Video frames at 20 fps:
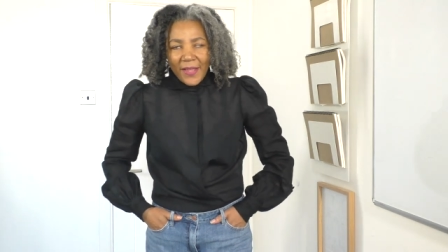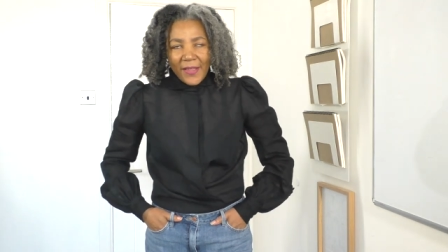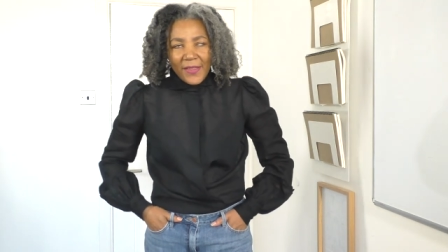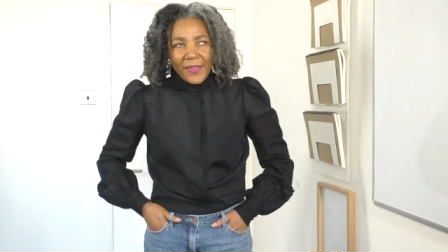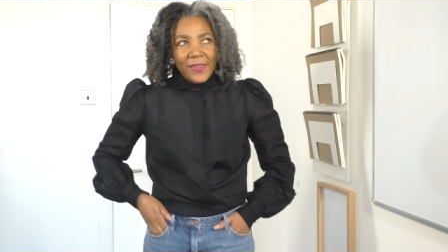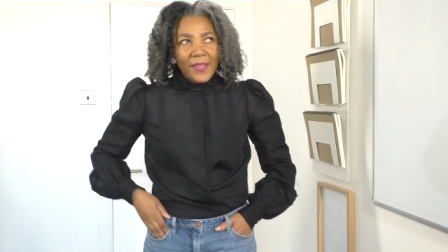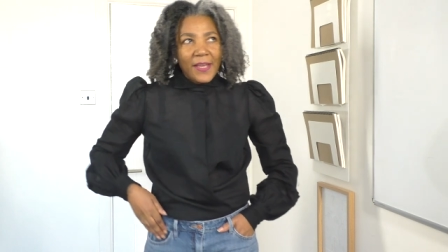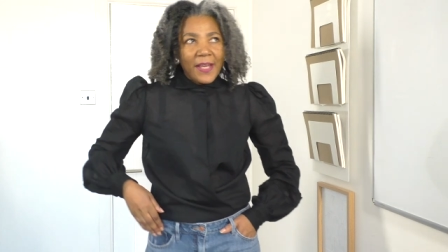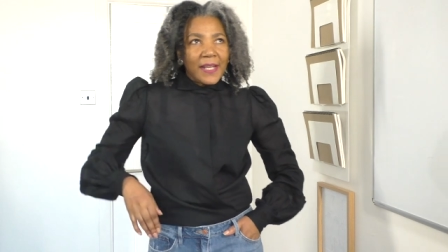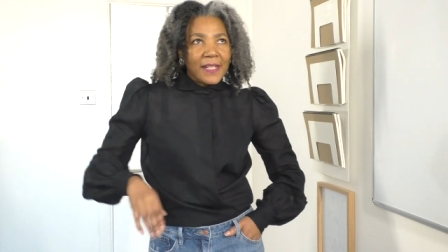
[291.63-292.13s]

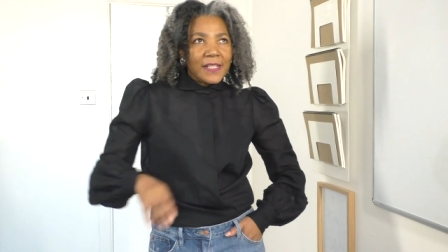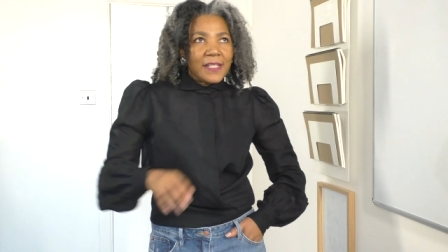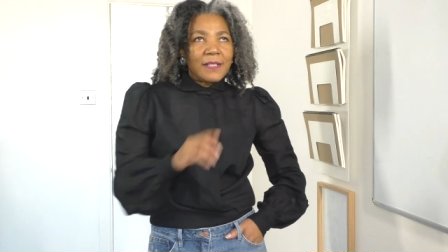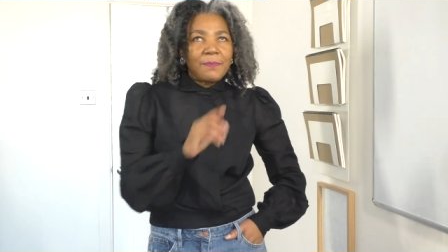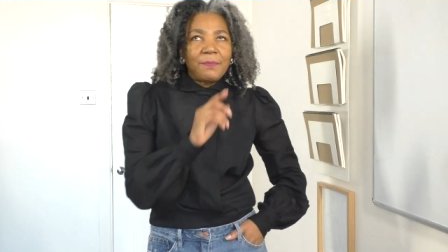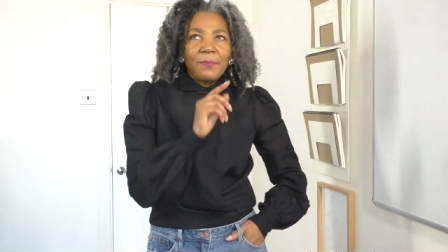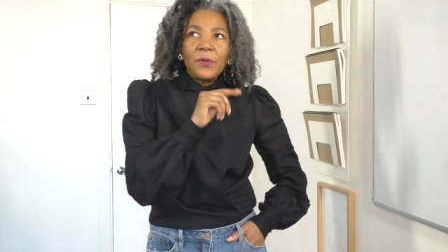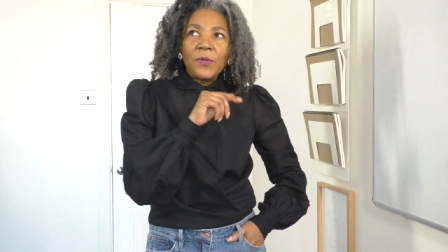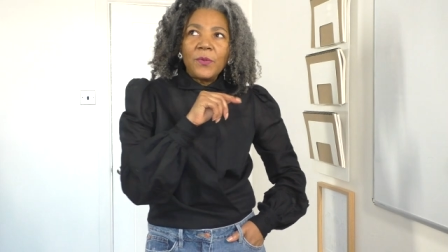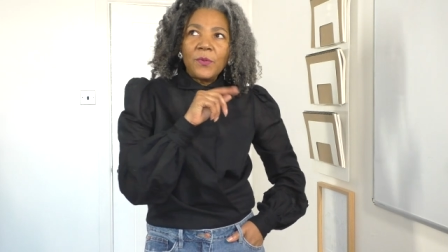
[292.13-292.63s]
that I
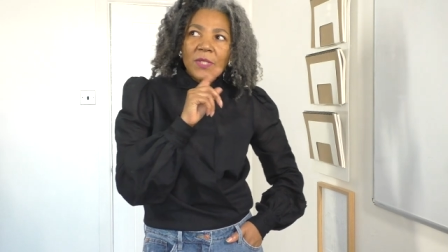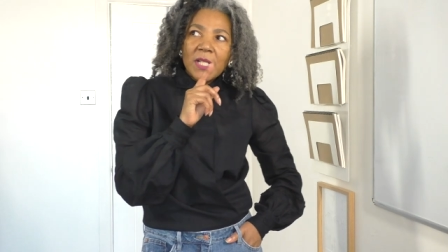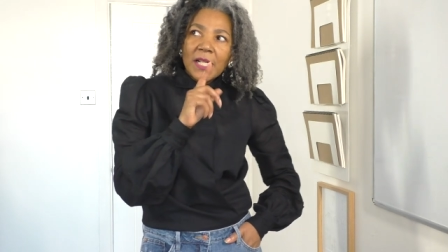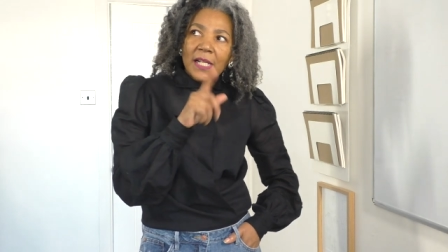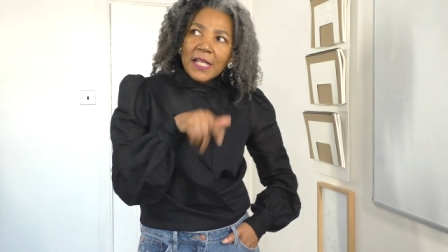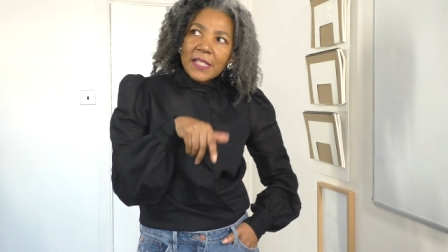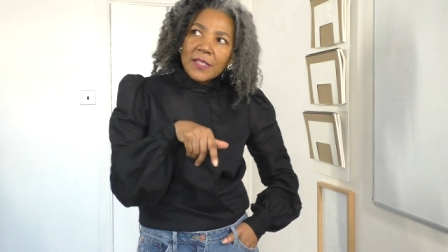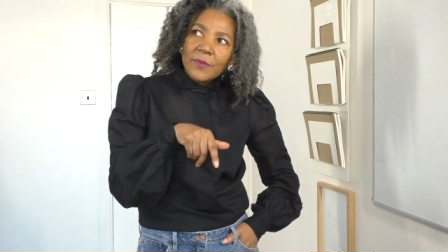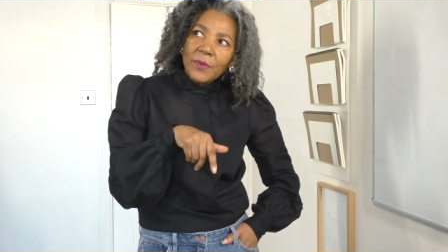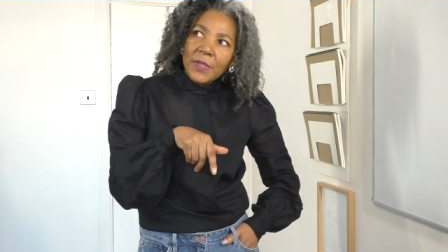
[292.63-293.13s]
spotted, was it
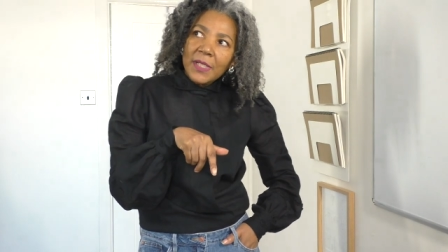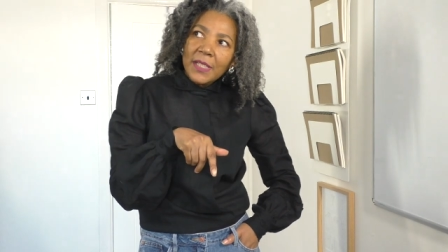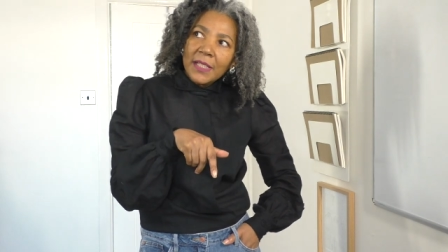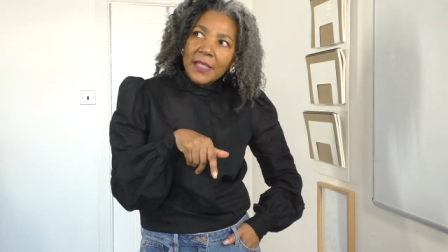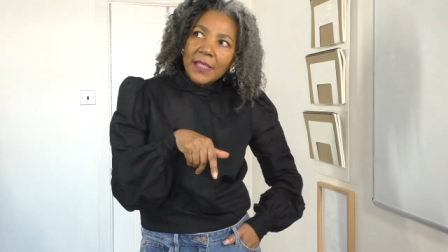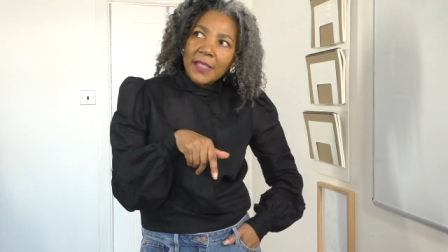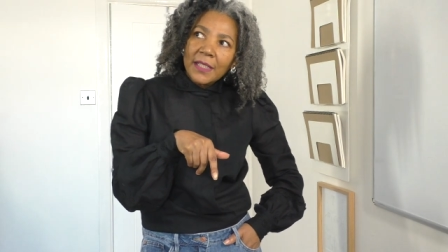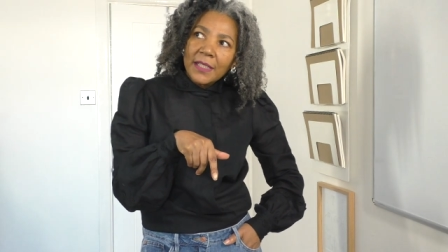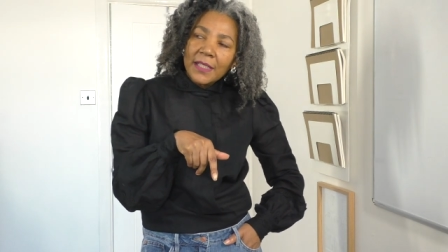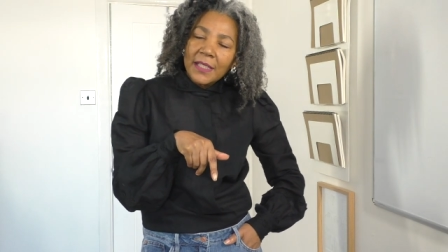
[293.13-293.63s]
last week?